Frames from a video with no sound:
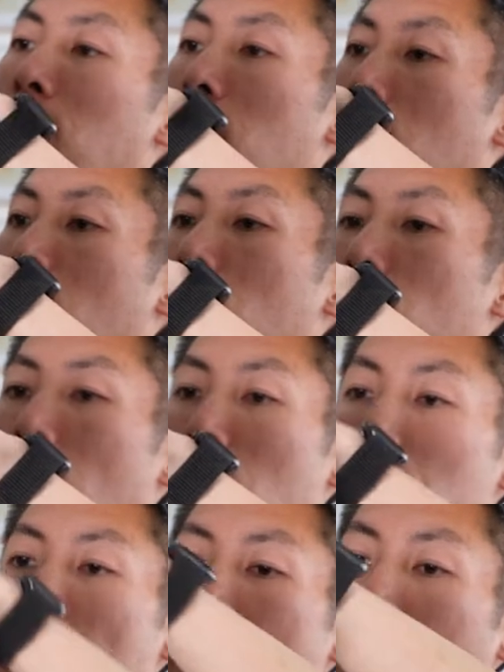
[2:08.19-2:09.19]
you know,
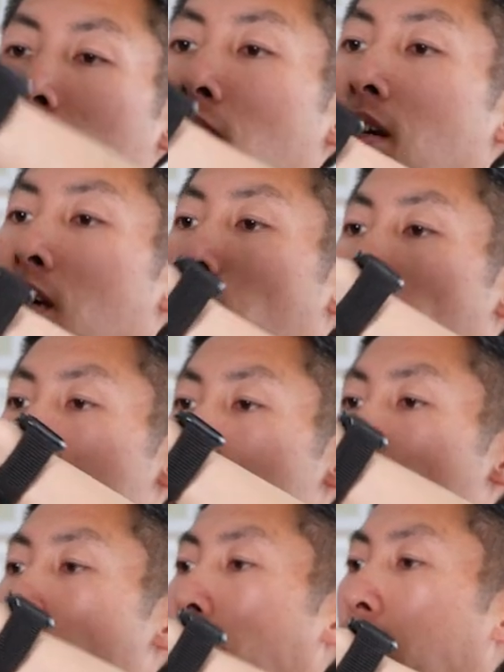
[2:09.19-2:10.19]
flash pack, which
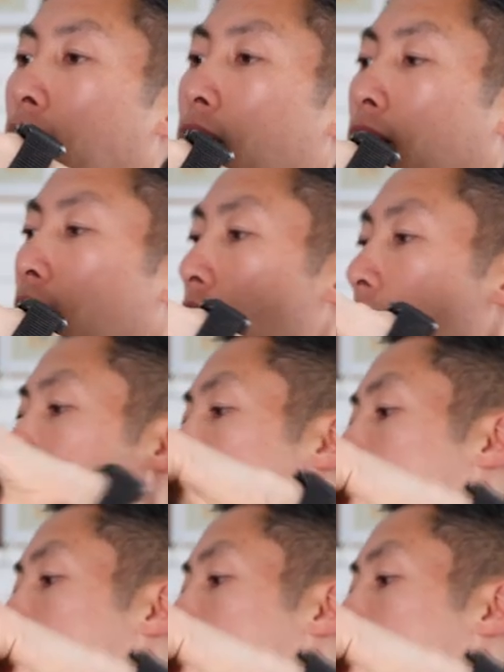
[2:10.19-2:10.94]
is around eighteen liters.